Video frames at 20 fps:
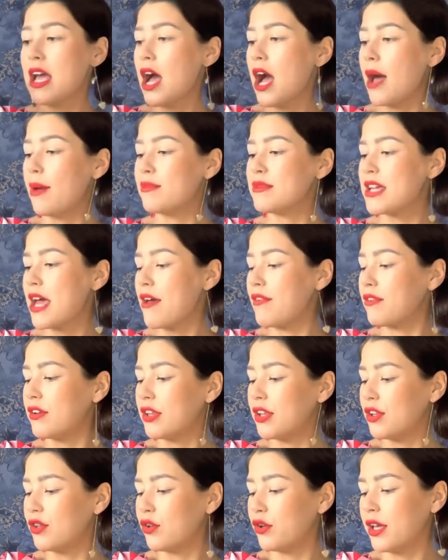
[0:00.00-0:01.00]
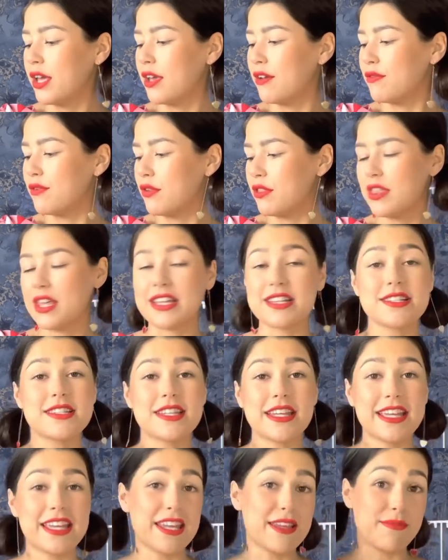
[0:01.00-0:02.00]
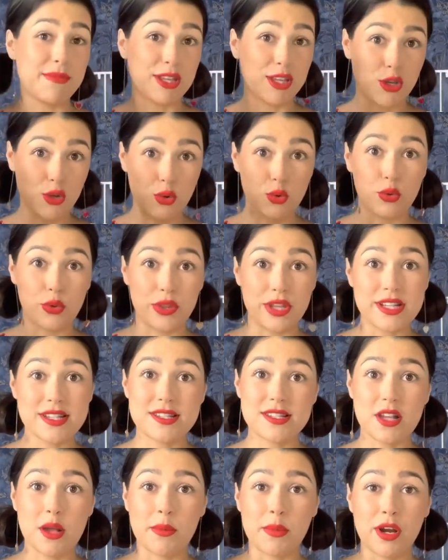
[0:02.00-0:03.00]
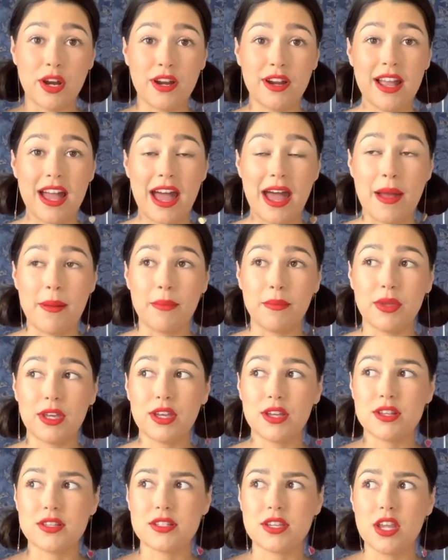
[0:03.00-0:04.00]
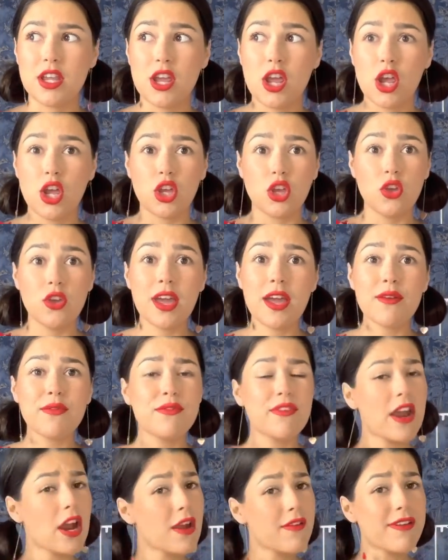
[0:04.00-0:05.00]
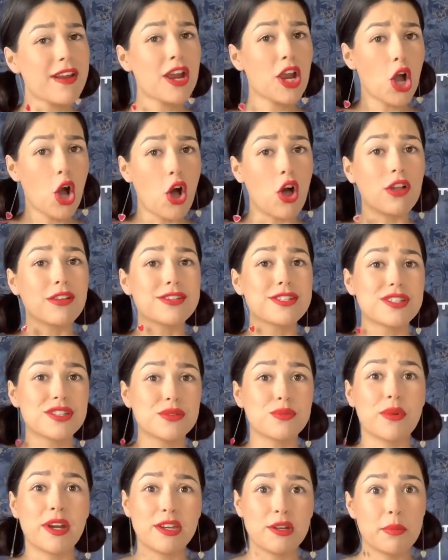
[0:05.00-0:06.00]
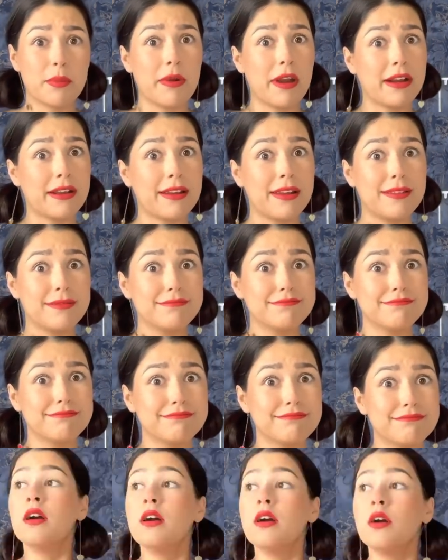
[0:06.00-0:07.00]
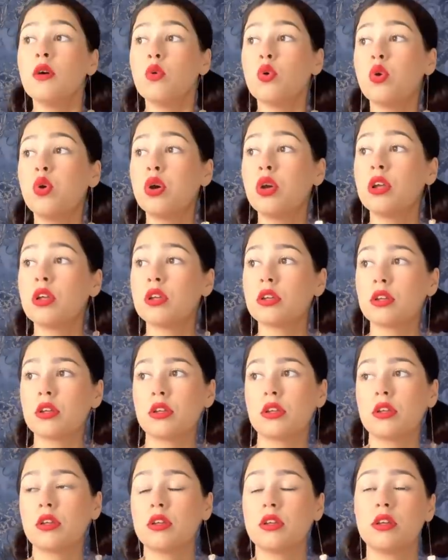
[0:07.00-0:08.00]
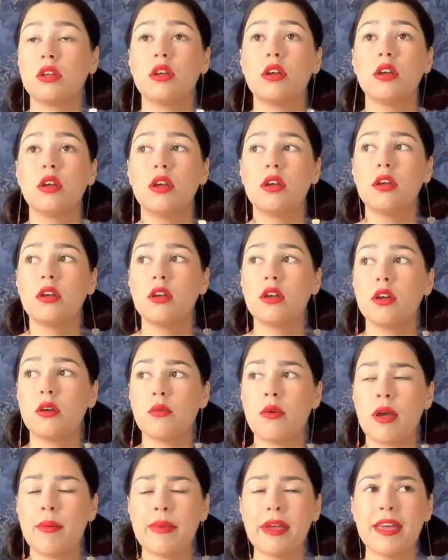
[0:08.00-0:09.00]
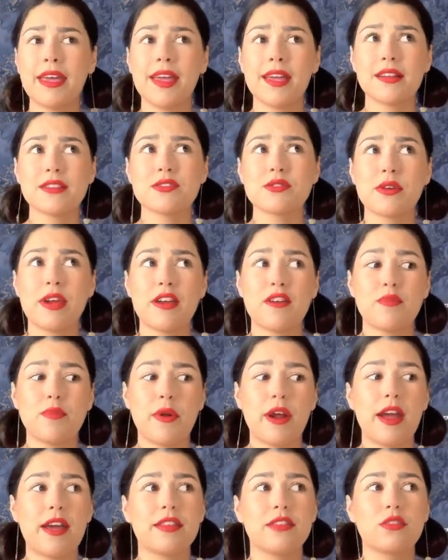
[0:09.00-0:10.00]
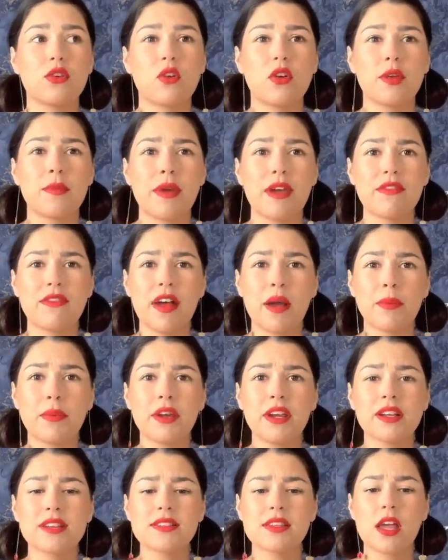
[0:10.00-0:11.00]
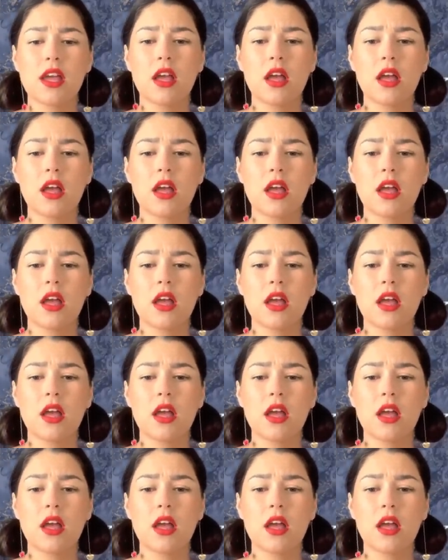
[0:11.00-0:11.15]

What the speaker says: I'm definitely looking for things to keep me cool this summer, because you get very, very hot when you're pregnant. Whew. My am I getting so out of breath talking about fabrics?